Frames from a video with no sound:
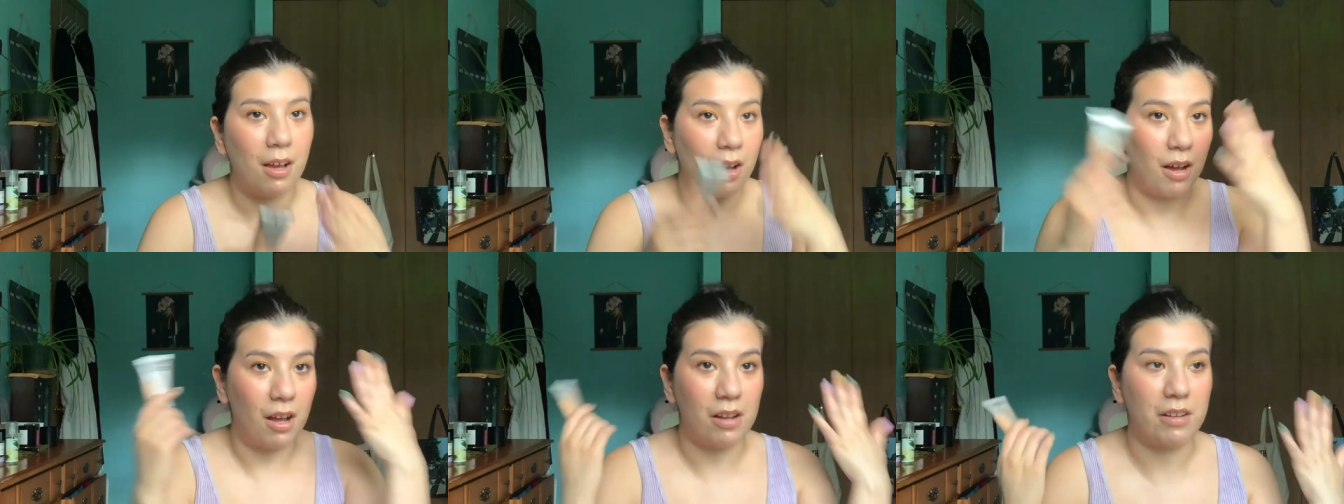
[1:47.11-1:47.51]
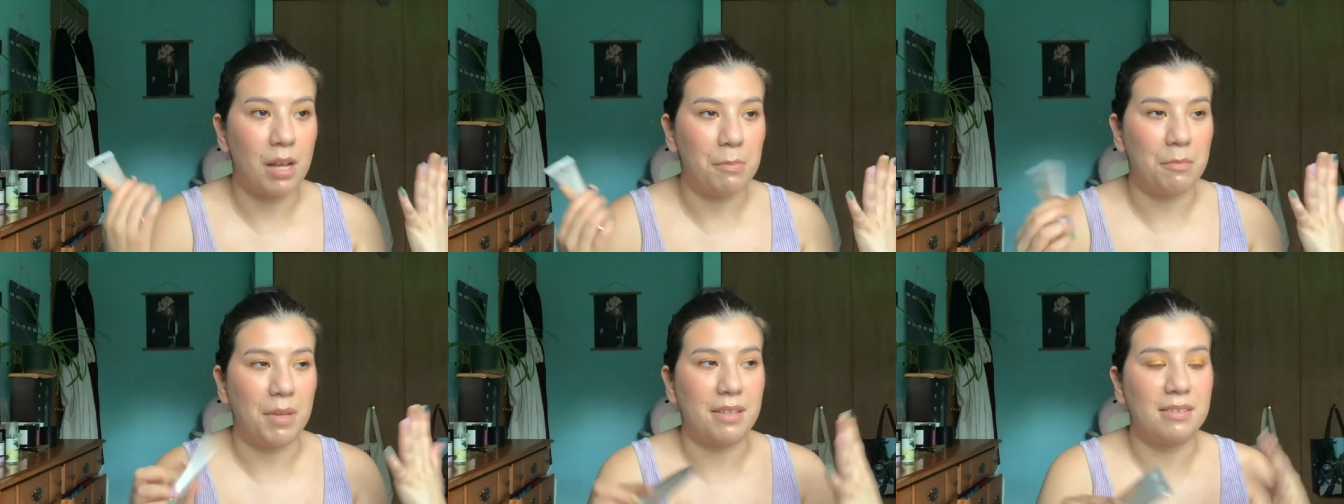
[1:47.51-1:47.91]
on
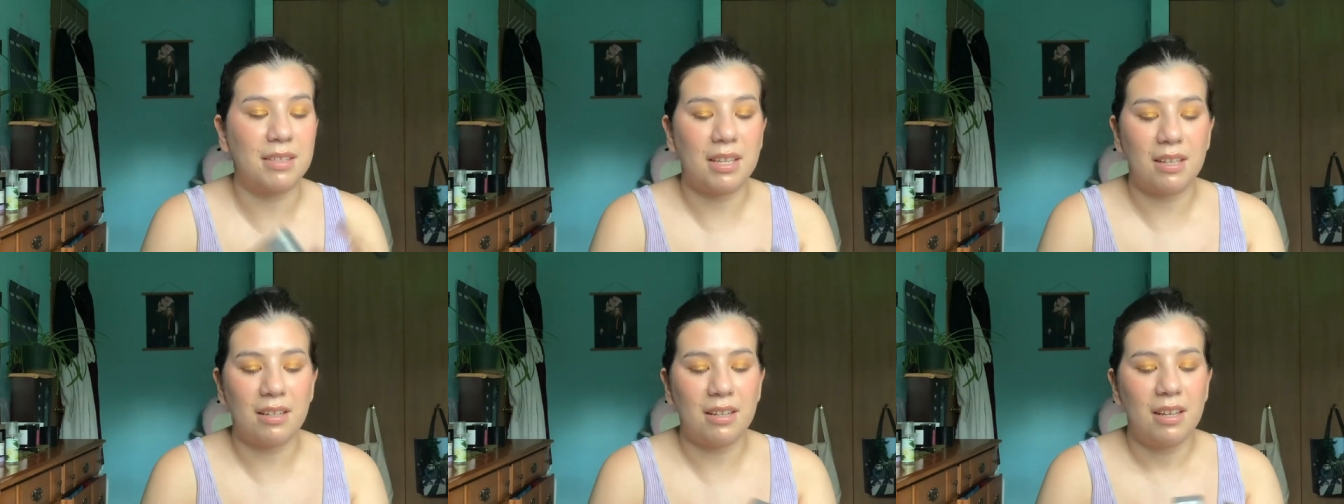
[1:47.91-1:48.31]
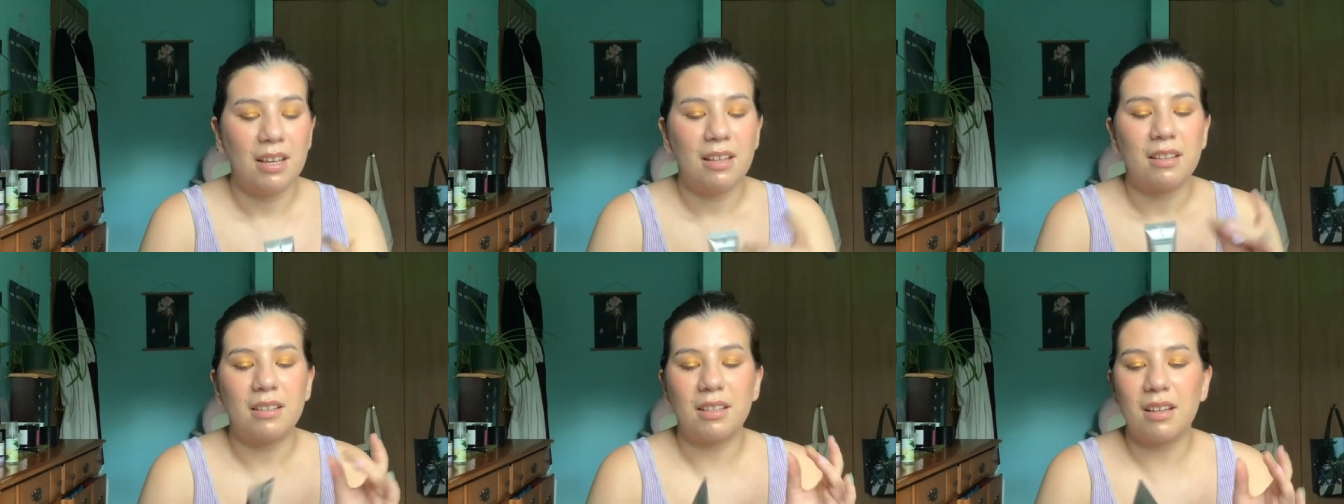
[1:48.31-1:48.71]
top of my skin.
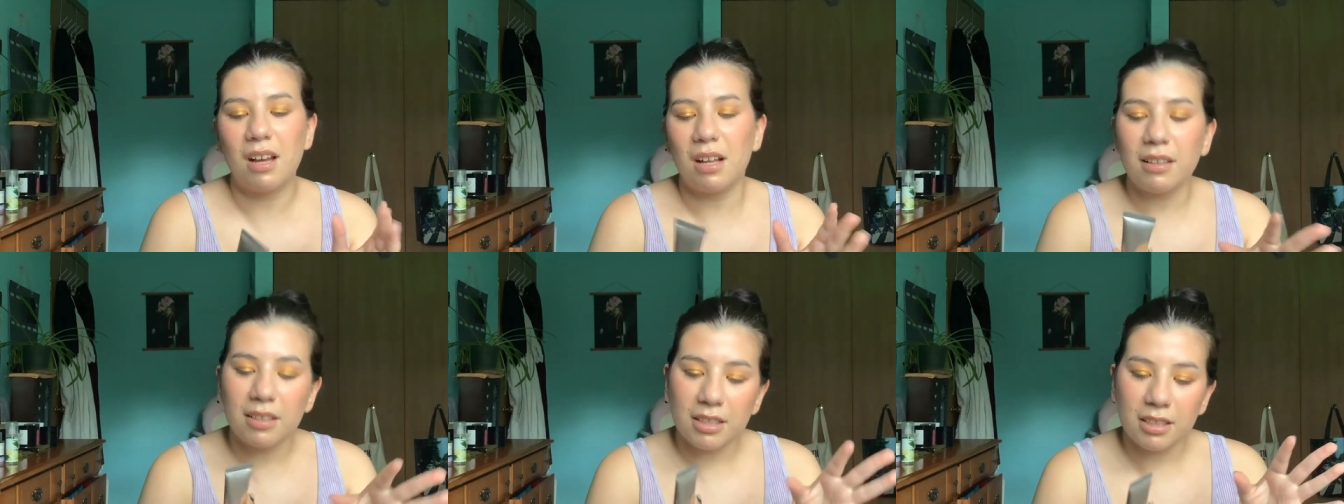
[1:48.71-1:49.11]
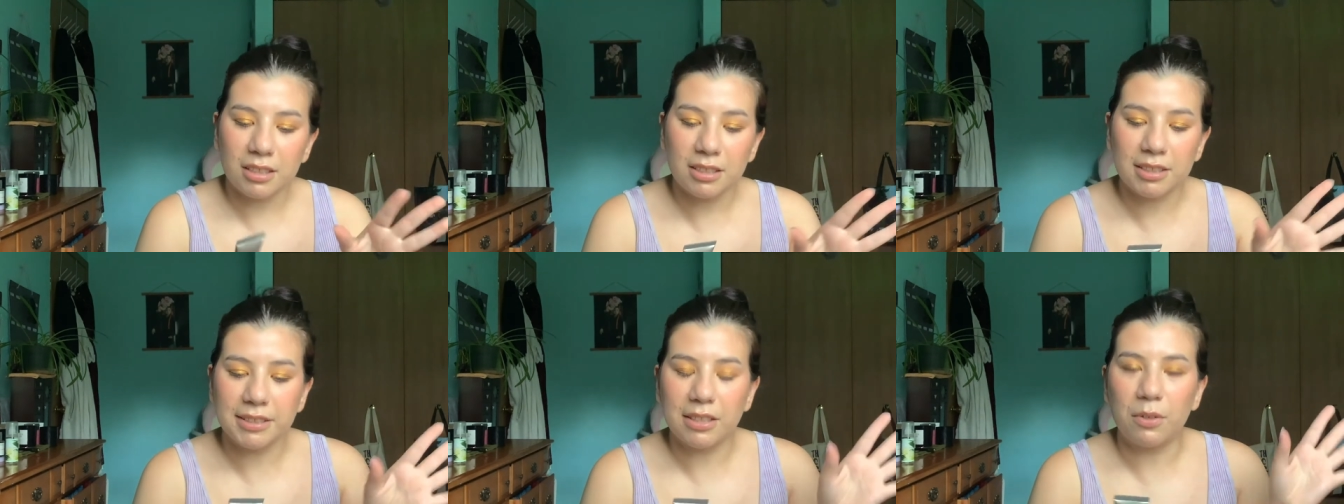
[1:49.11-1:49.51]
The
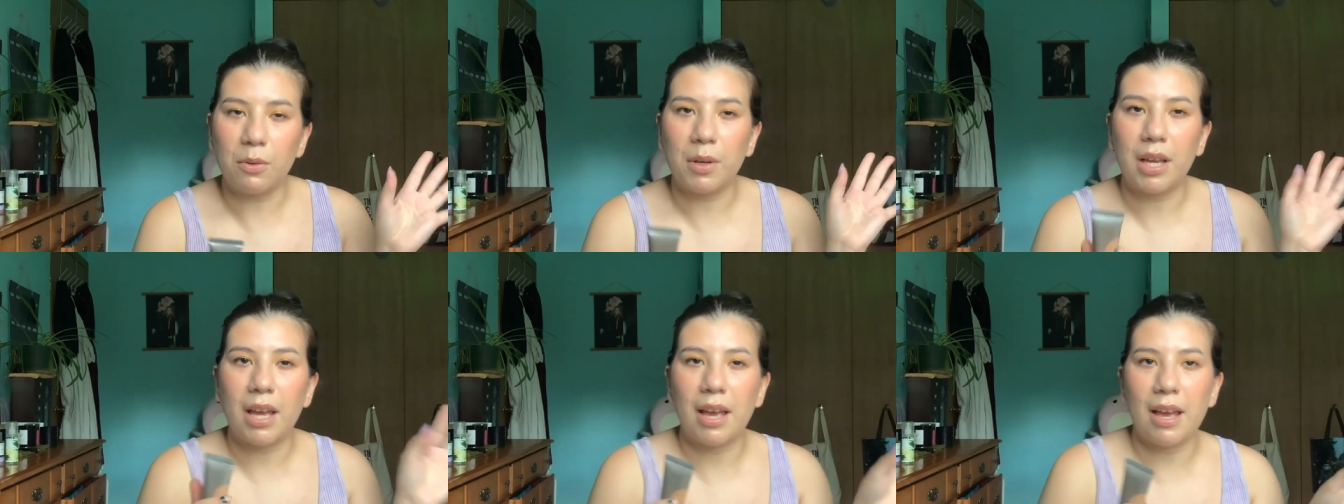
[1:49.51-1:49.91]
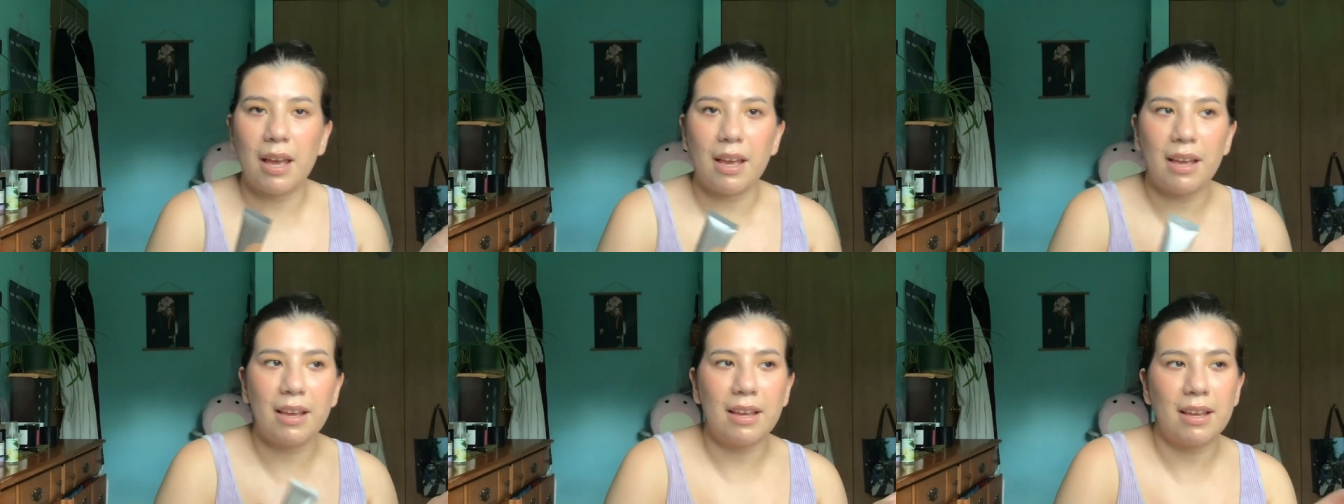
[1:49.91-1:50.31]
color is
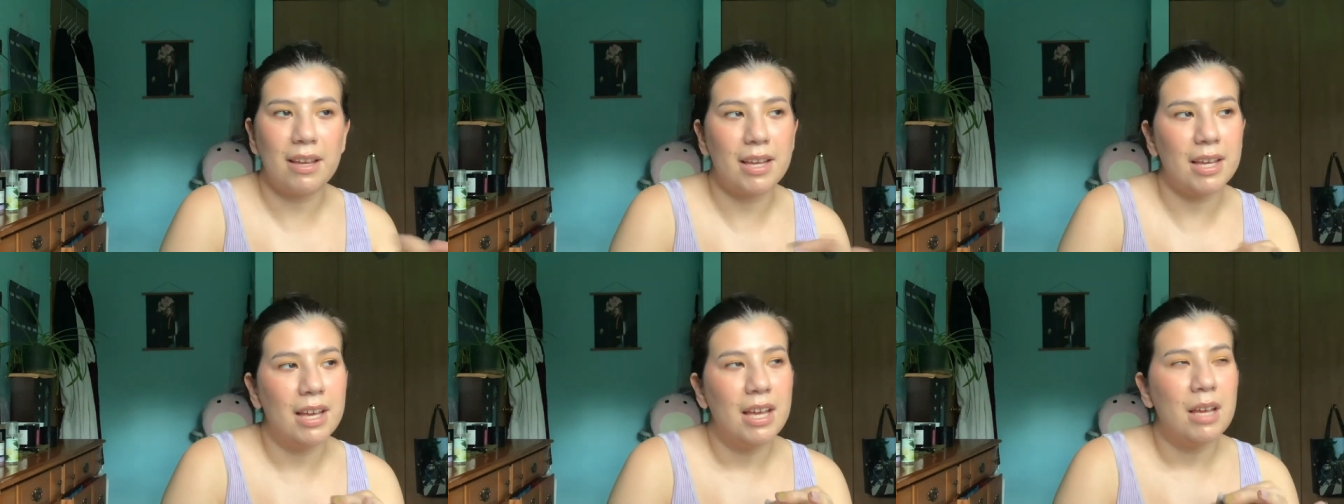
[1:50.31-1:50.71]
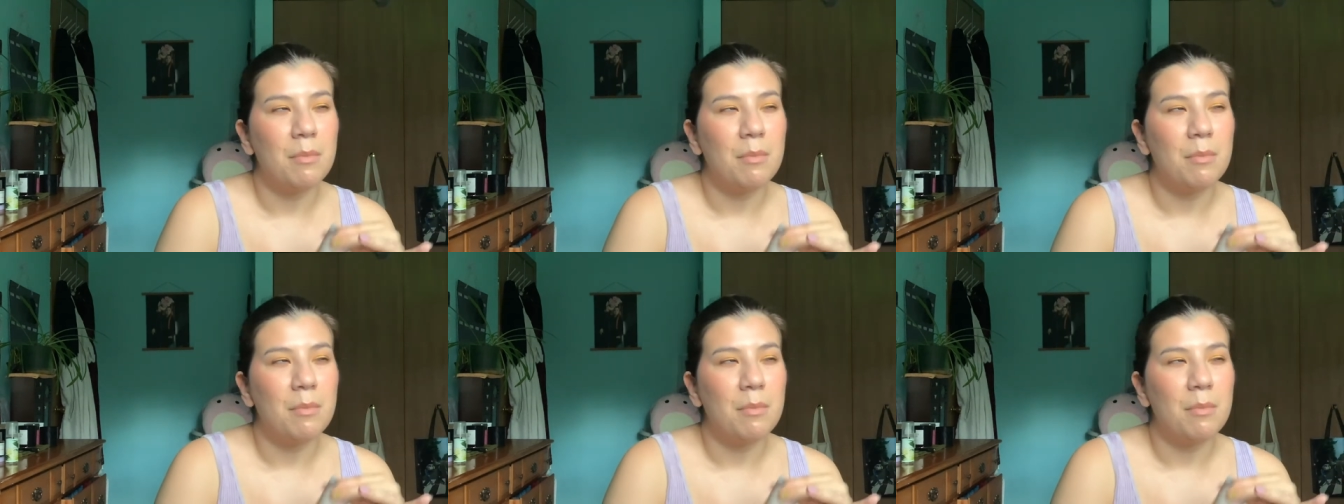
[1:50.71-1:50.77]
okay,